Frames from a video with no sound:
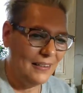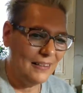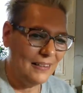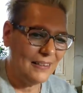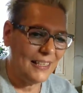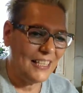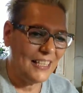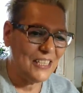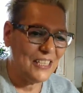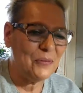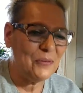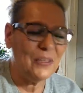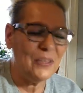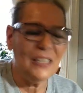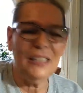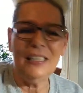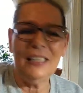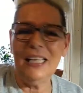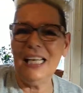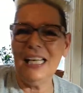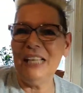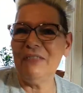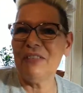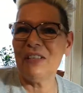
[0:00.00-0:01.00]
That's what a
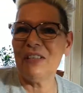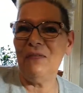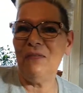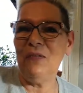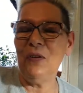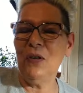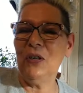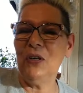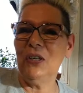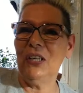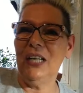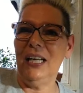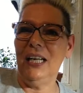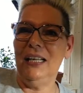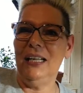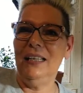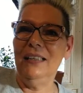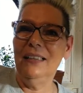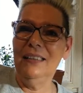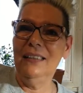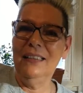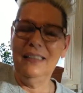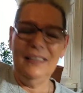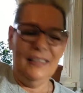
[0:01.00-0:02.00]
life's for, eh?
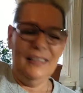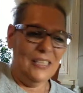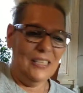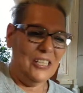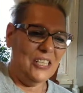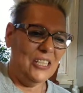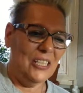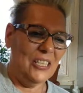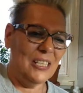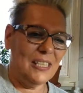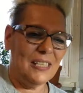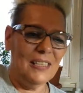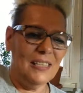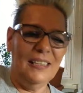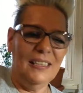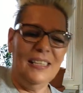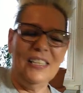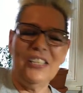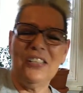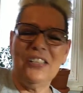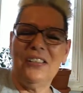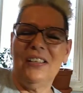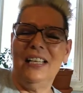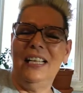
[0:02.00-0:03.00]
is just to
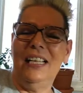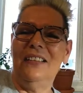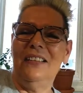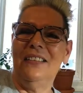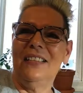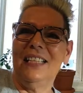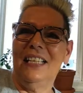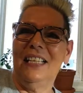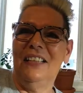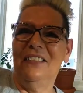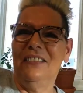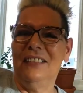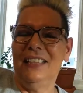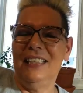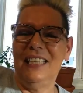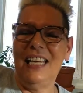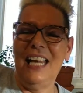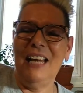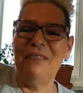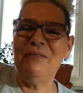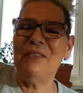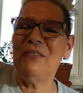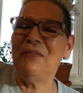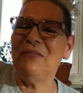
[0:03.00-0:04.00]
let your hair down,
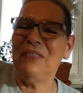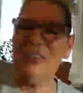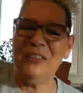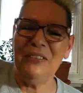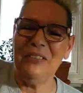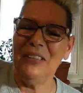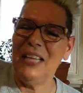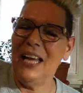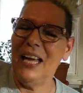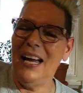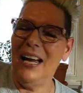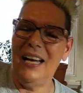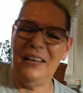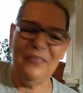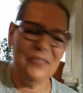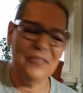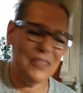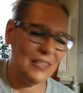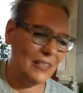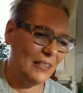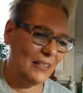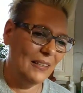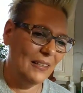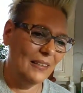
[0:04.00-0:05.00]
have a few
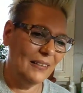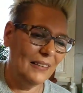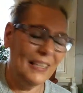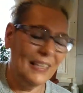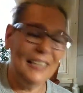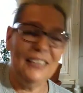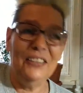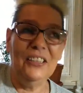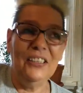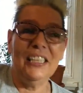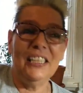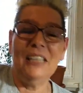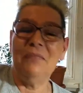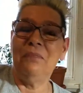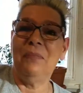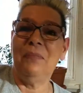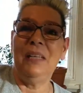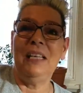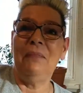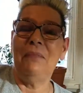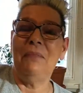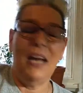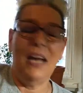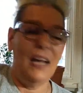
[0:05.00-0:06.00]
laughs. Like, look at
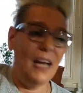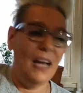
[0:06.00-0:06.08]
me Matt.